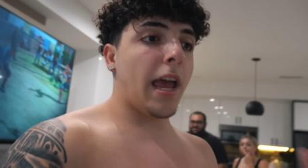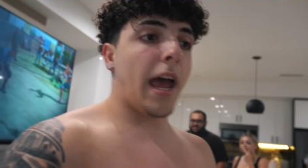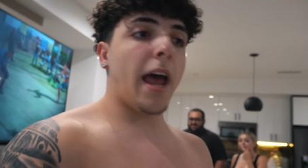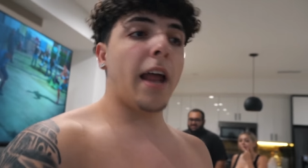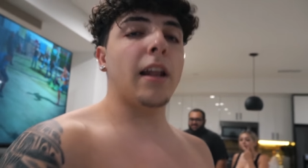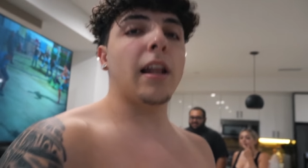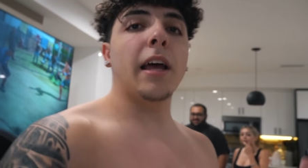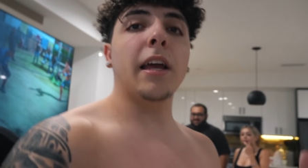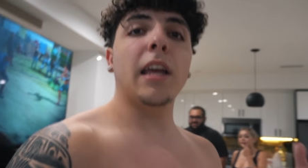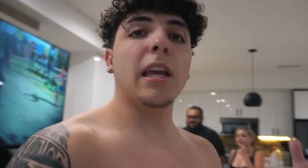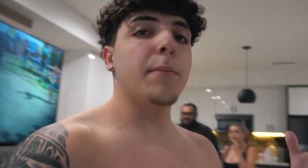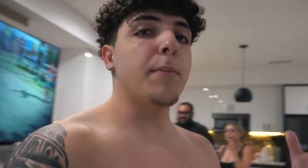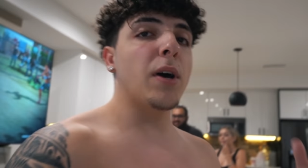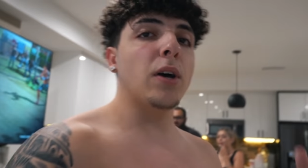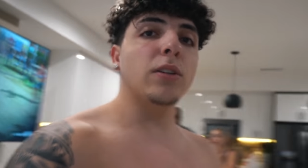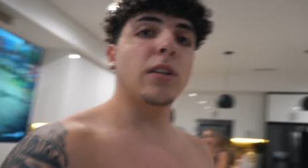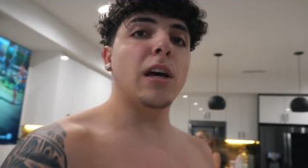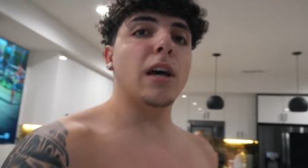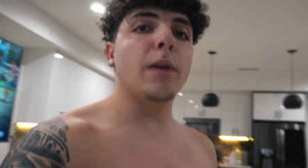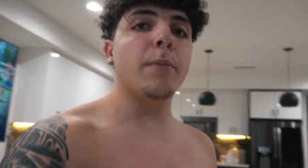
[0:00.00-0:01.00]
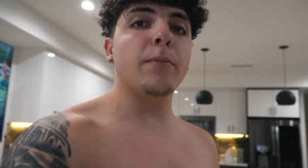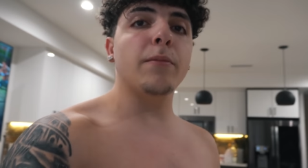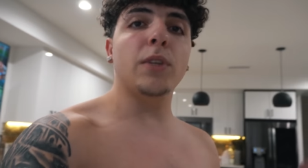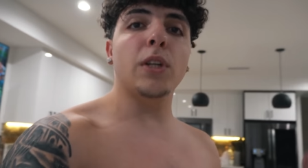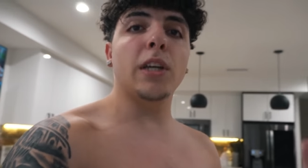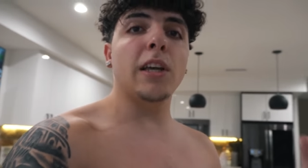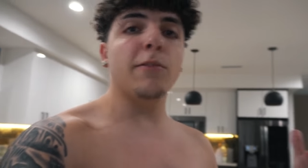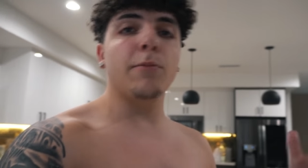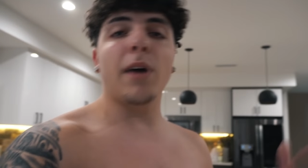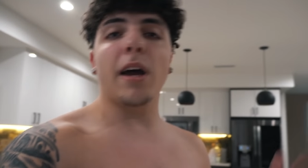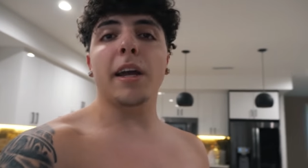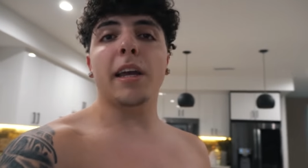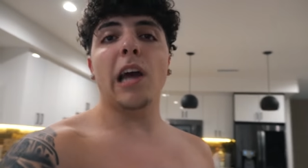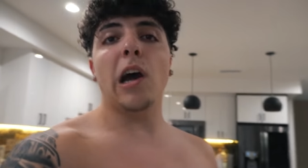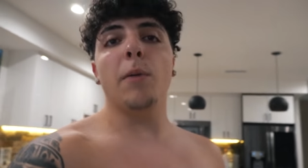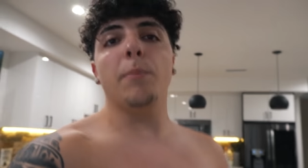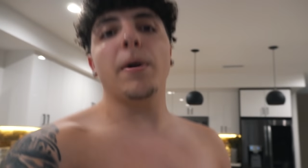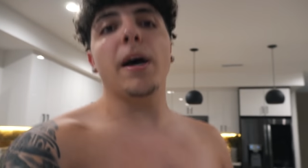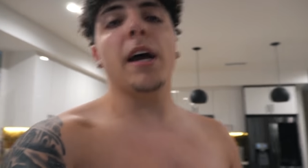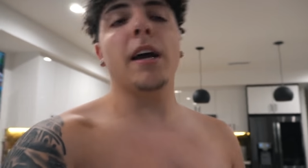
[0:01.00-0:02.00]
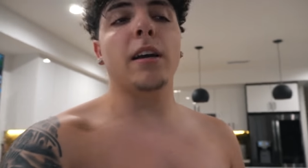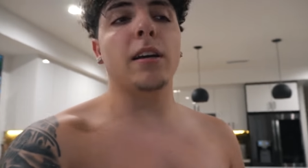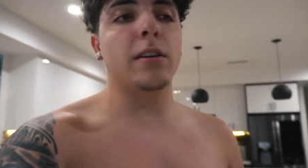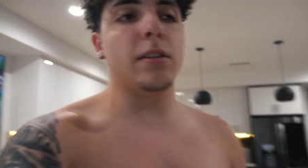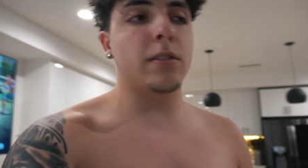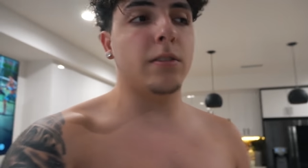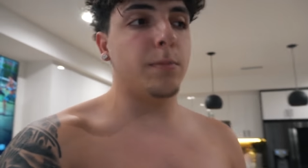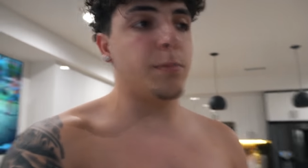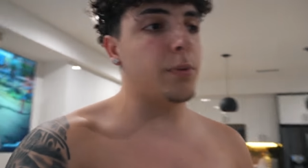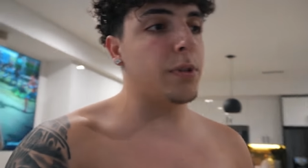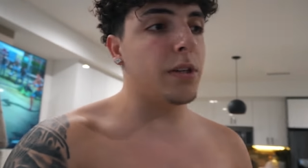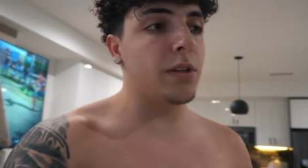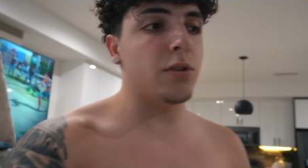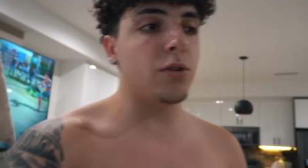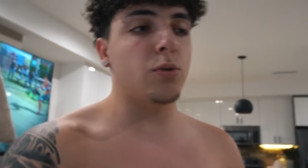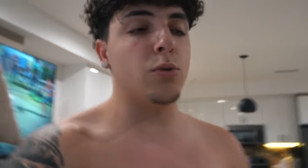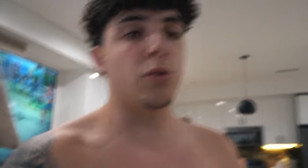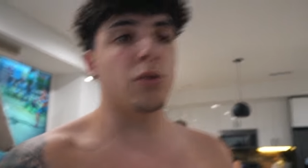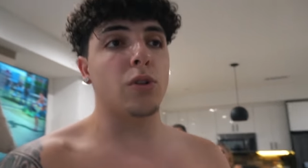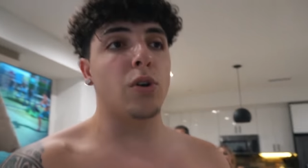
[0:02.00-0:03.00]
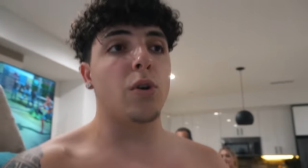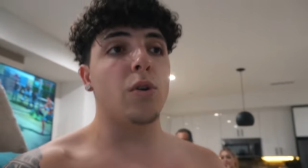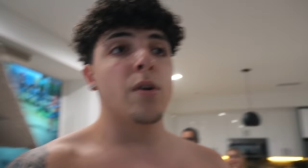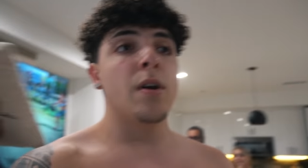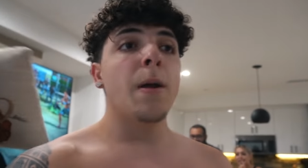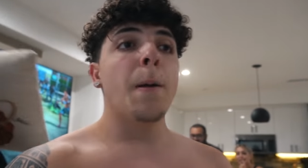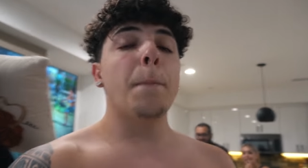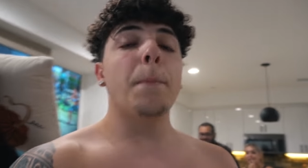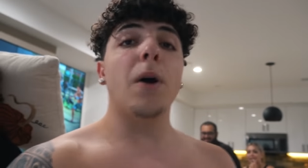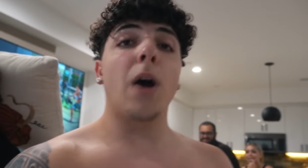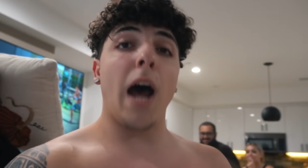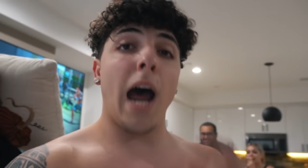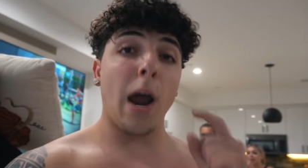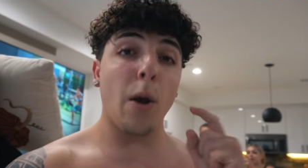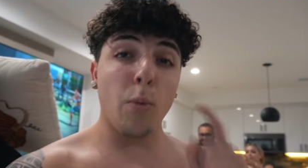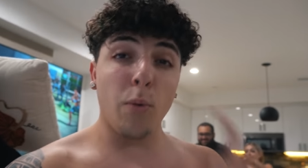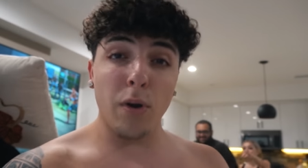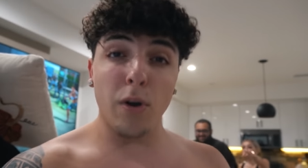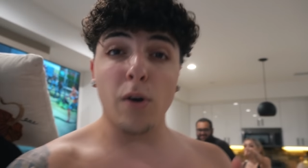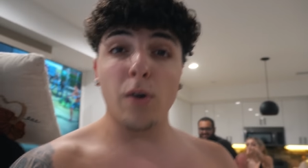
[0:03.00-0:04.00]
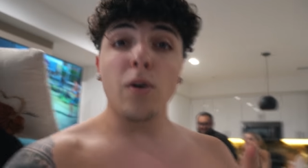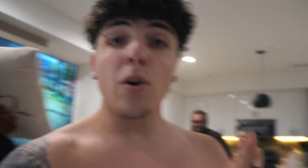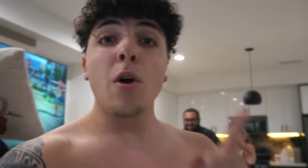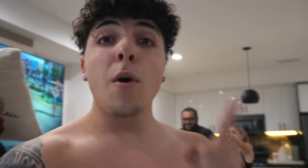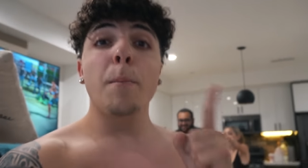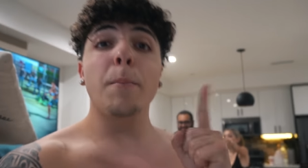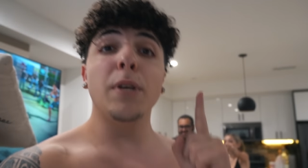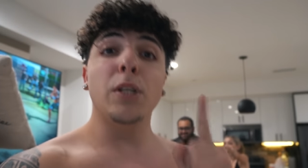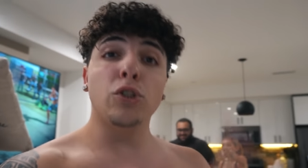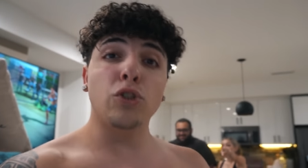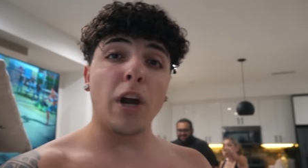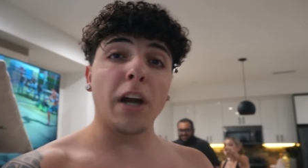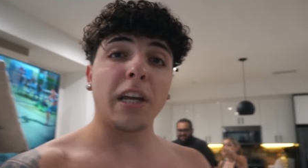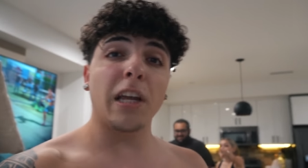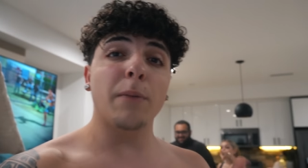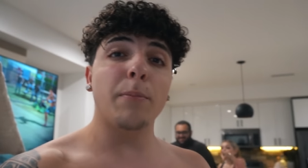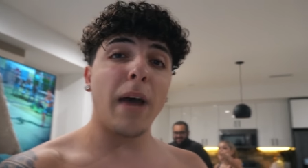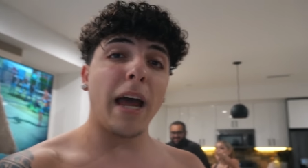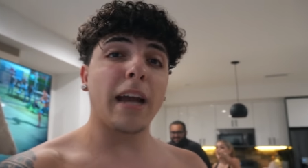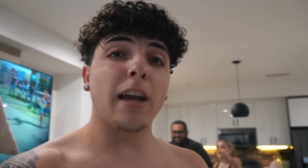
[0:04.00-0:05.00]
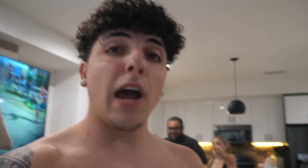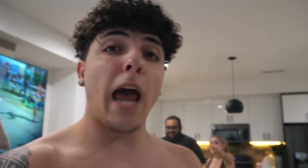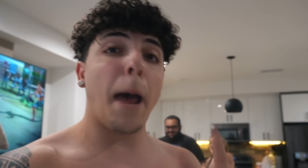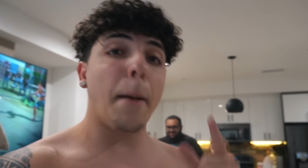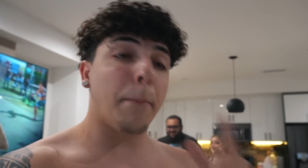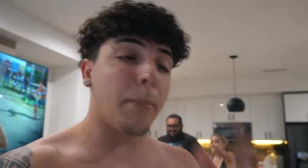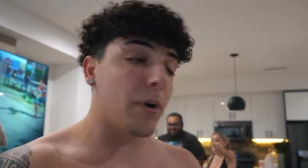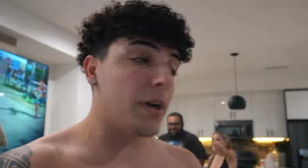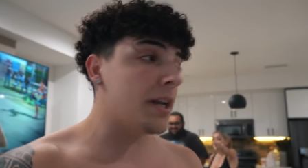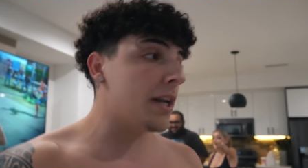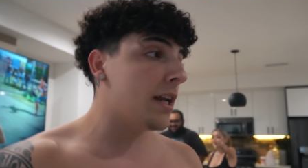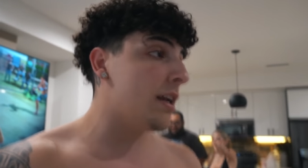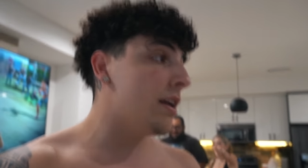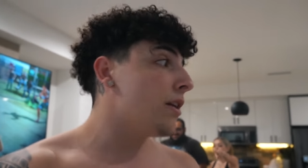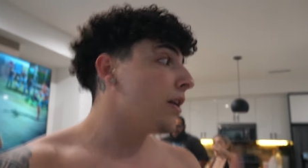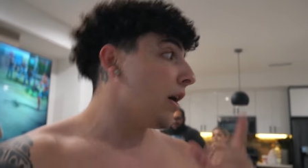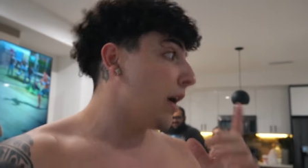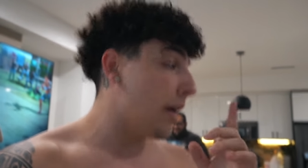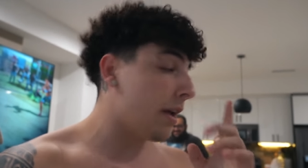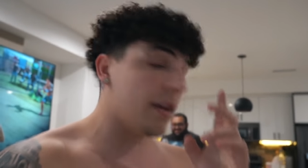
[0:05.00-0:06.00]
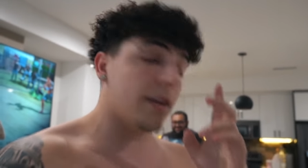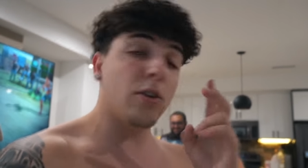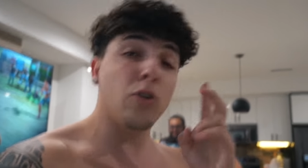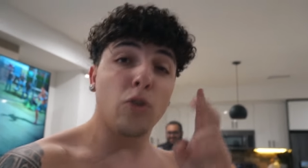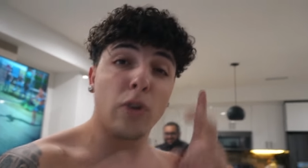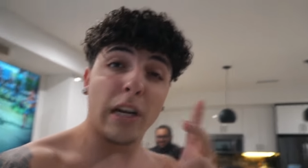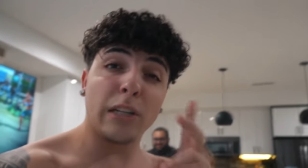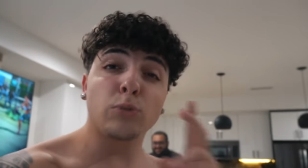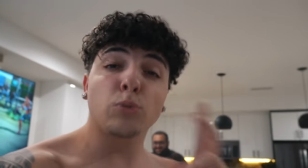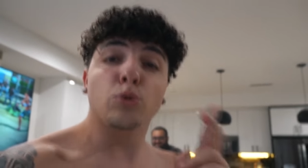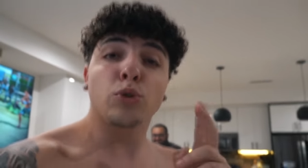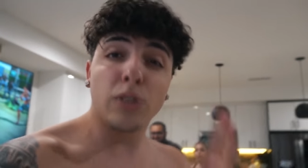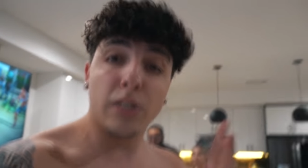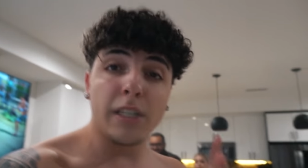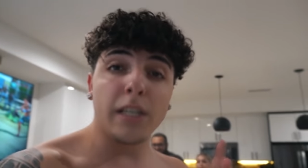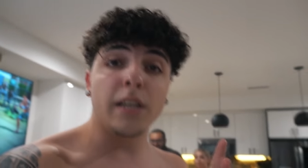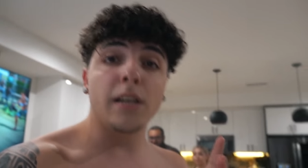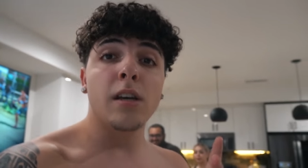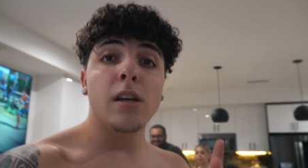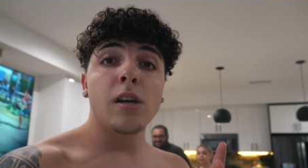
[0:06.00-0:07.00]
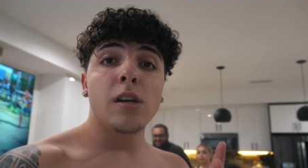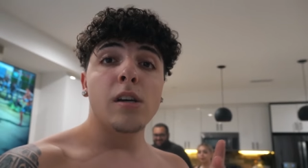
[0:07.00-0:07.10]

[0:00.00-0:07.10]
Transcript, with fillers: can like email them to give my account back, oh. please do so. But I will be striking back at Britney, and you guys will see.